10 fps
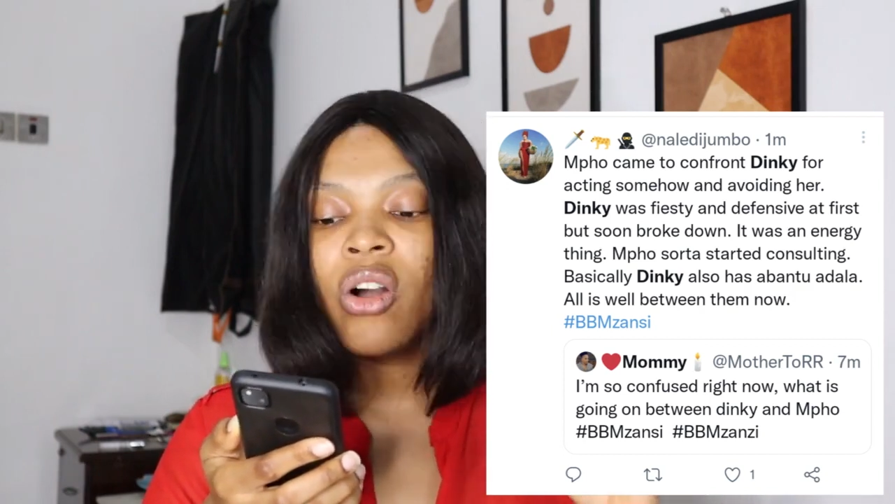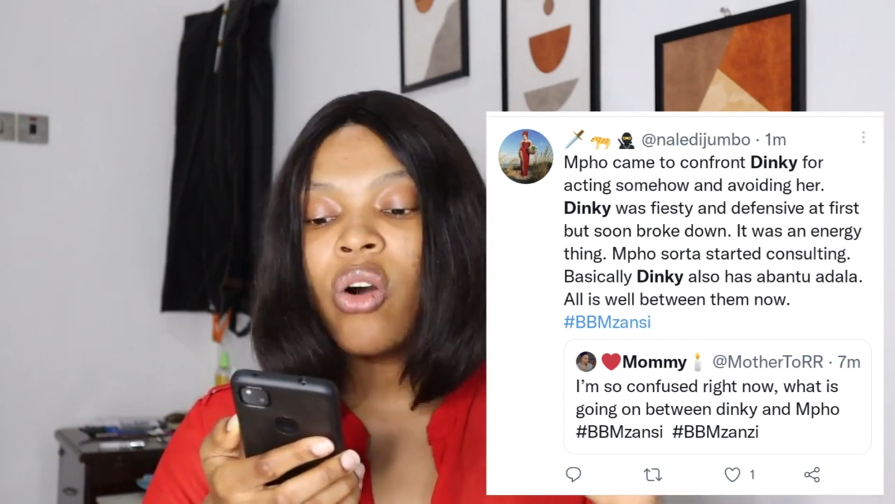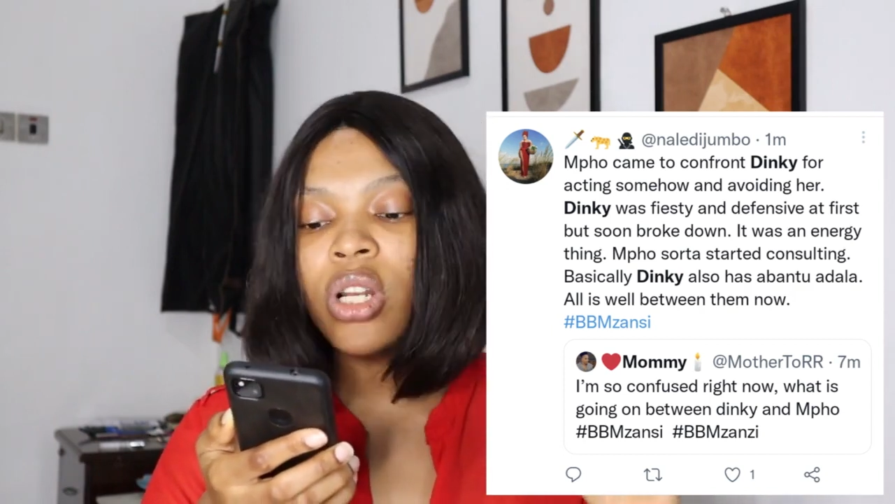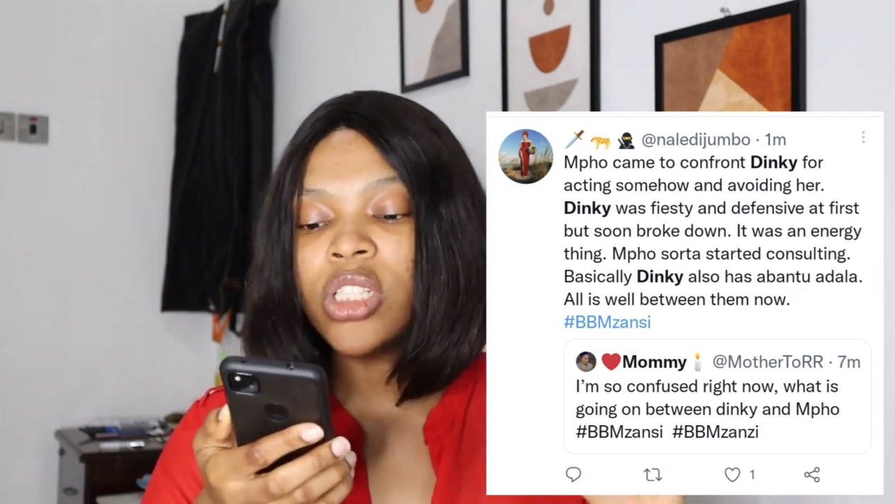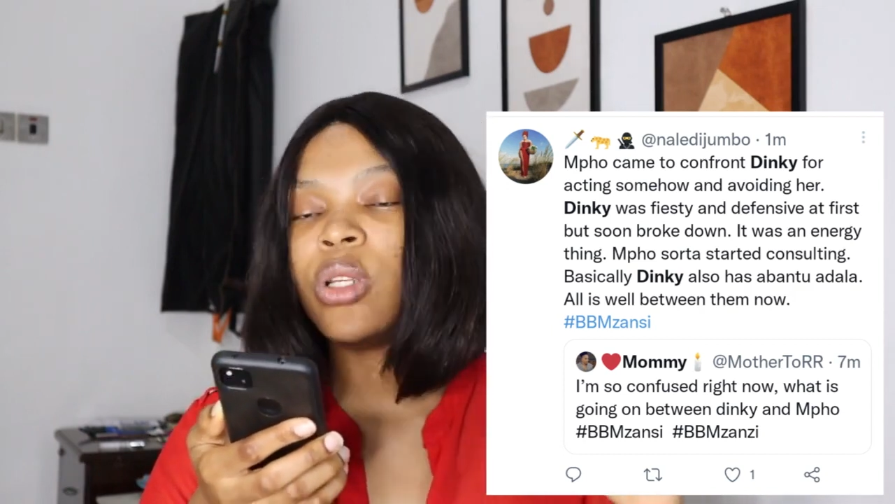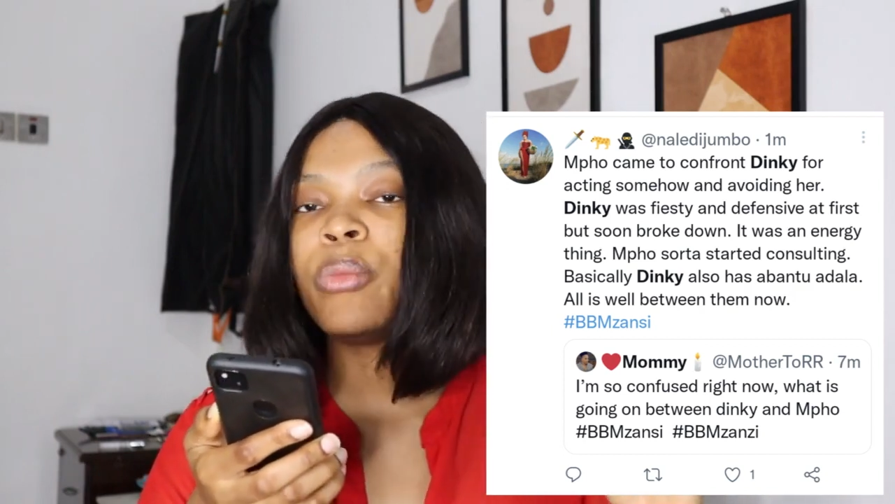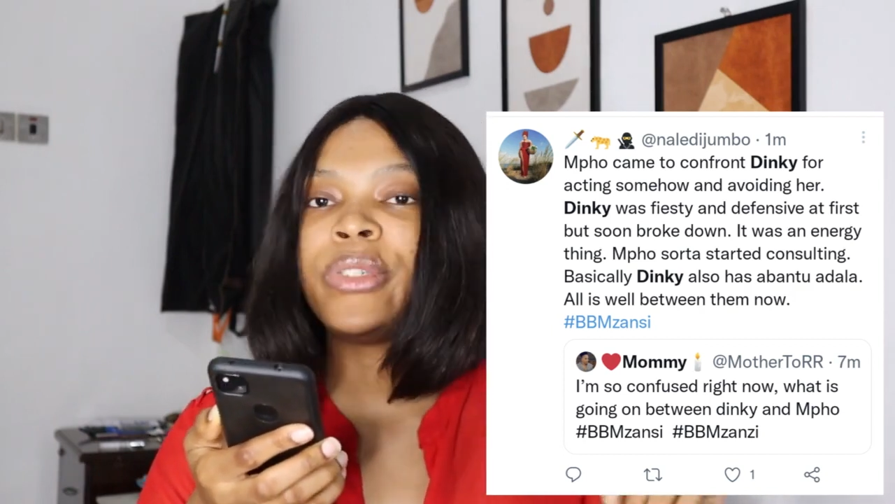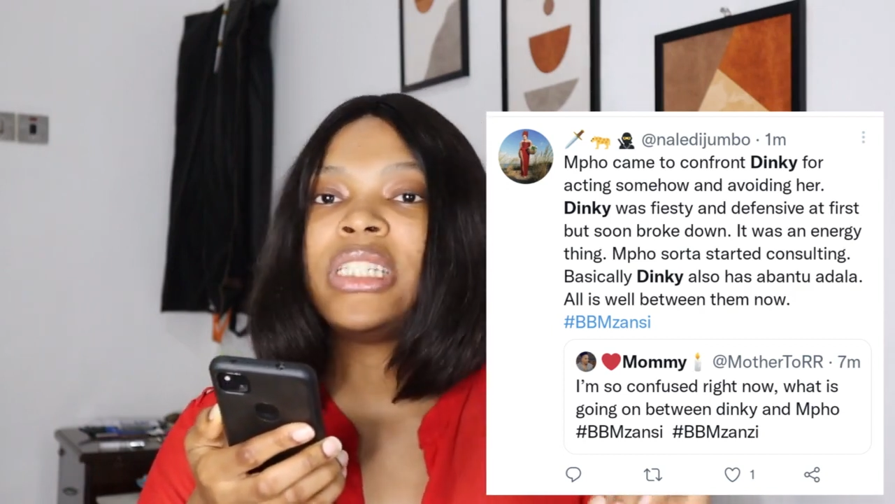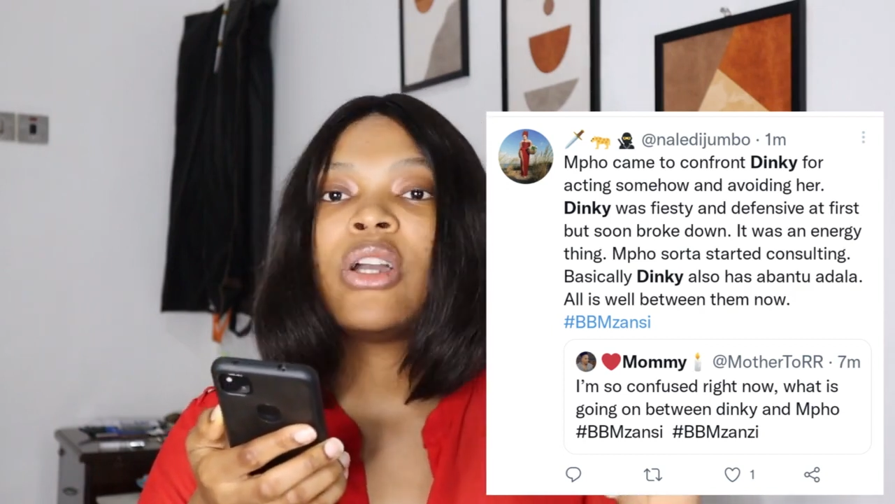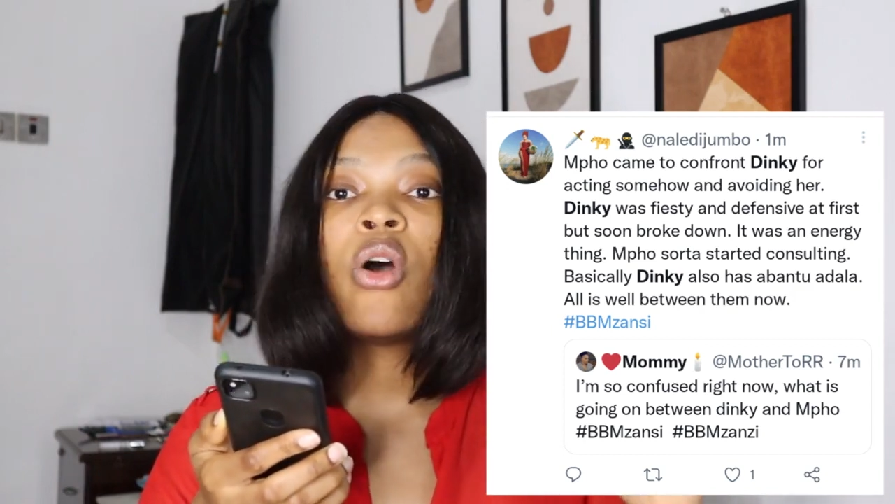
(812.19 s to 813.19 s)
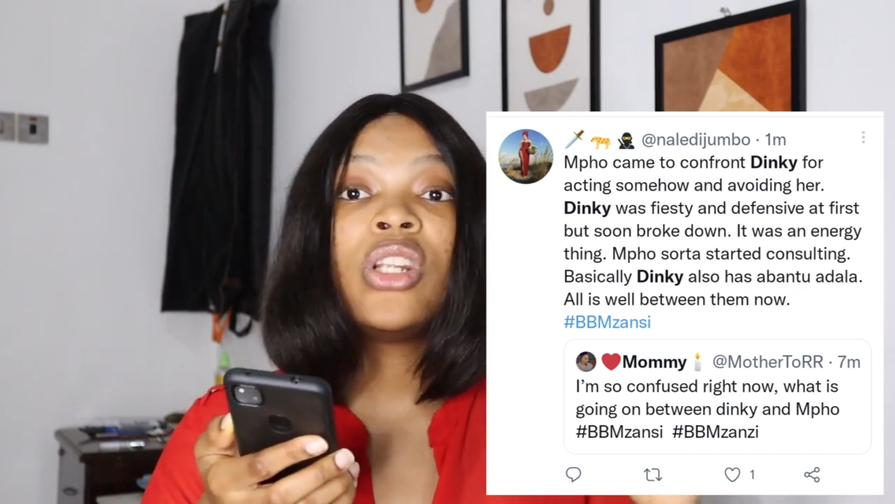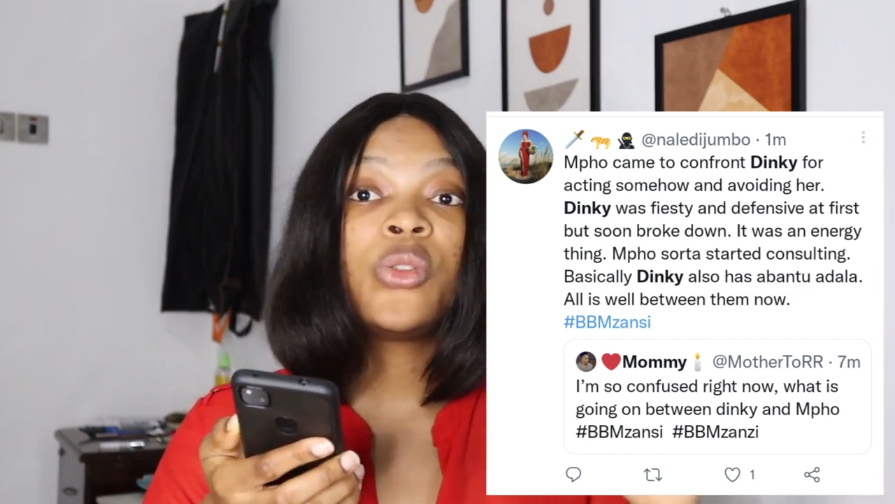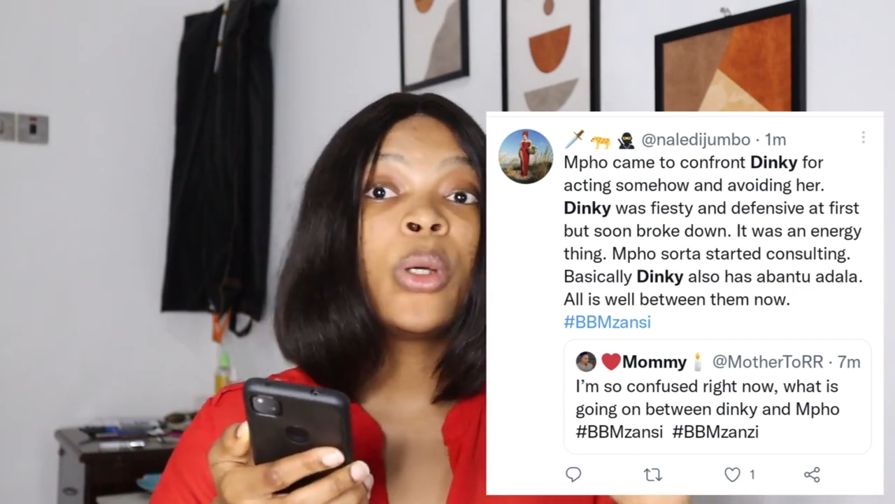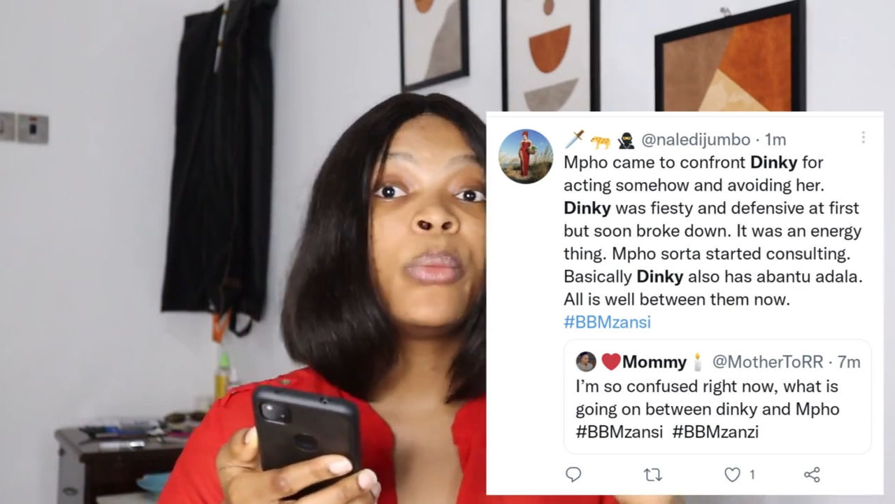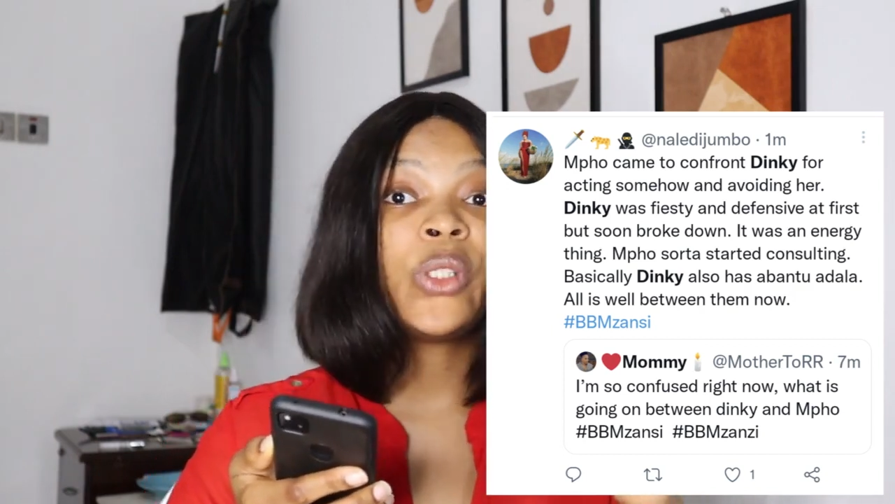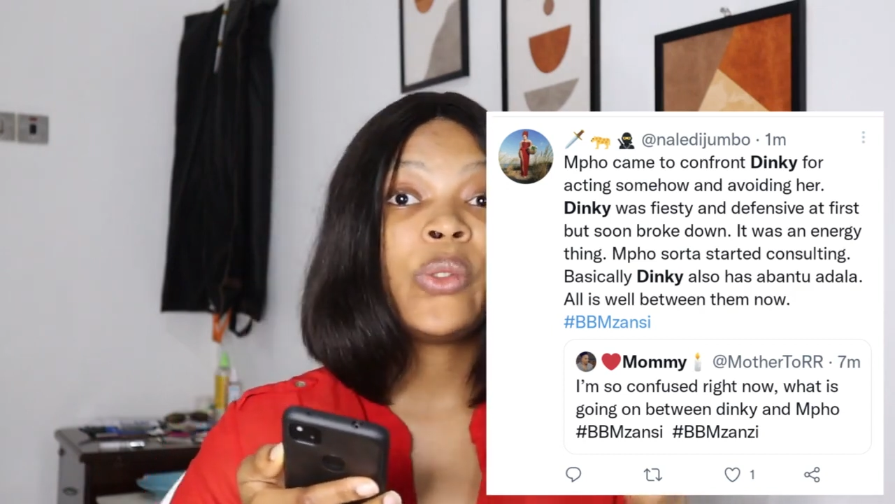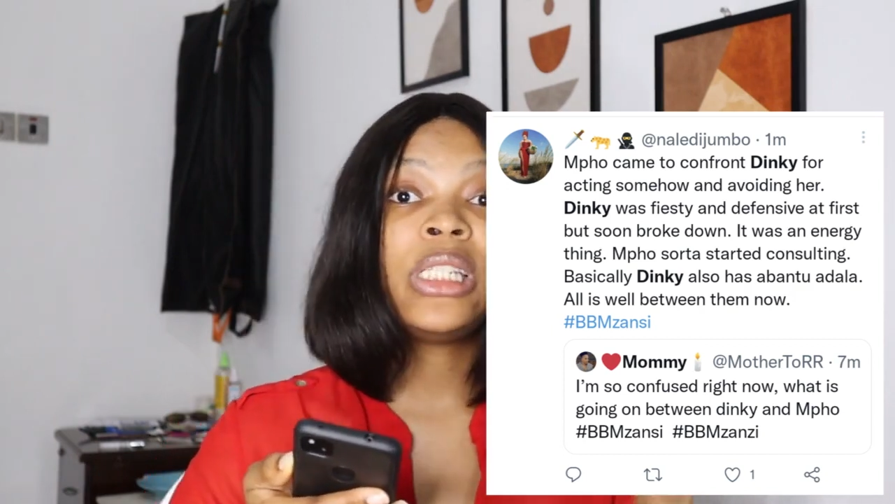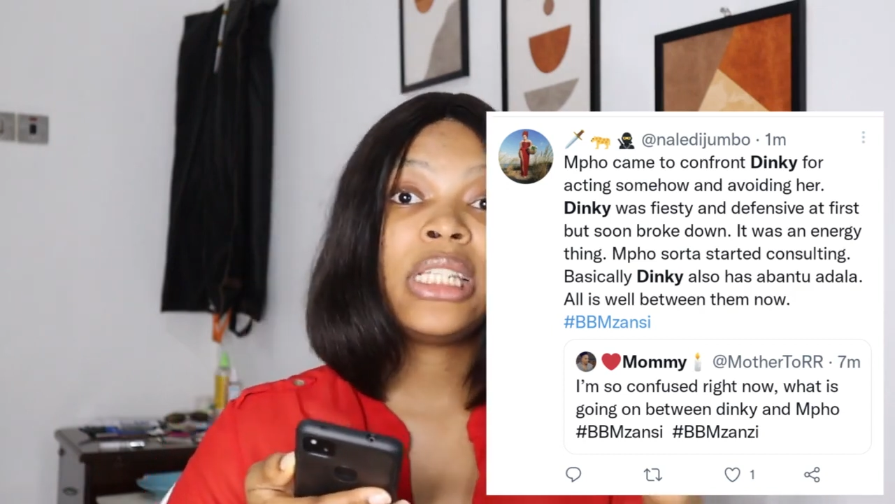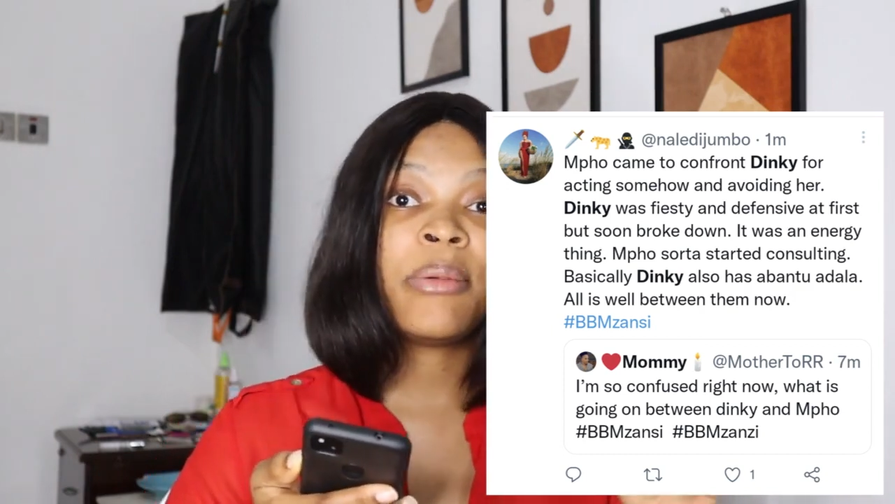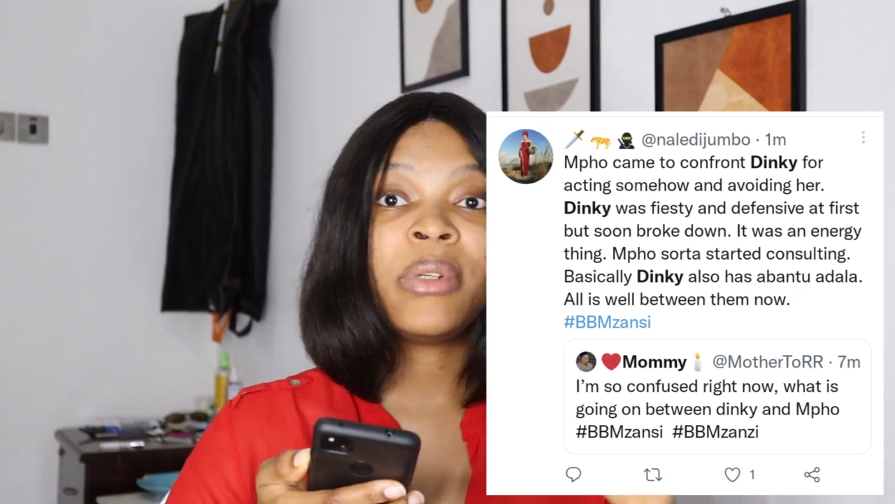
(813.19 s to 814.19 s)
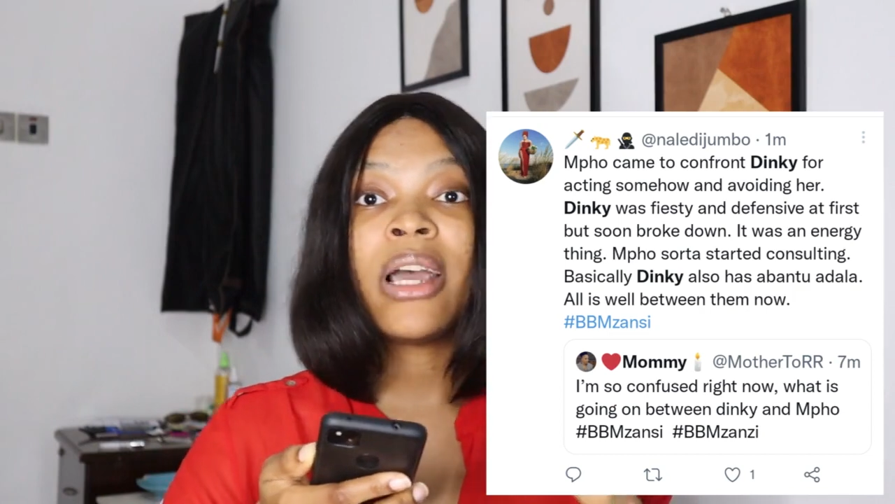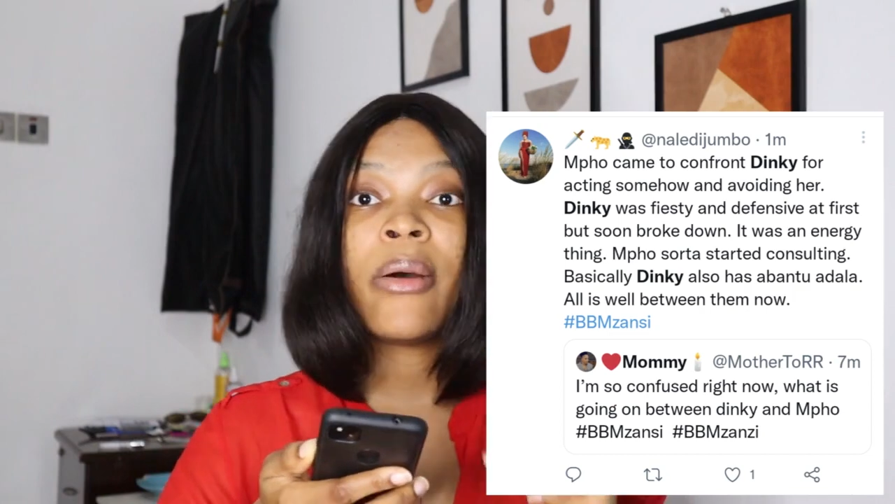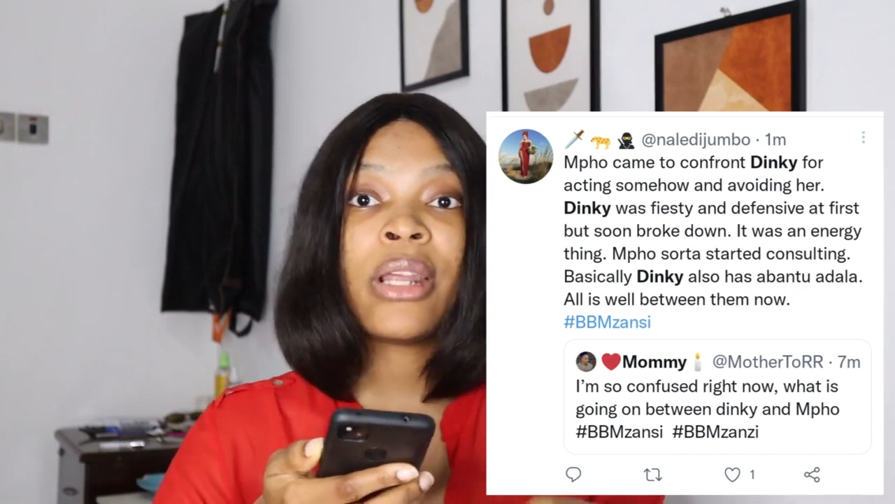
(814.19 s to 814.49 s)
All is well between them now.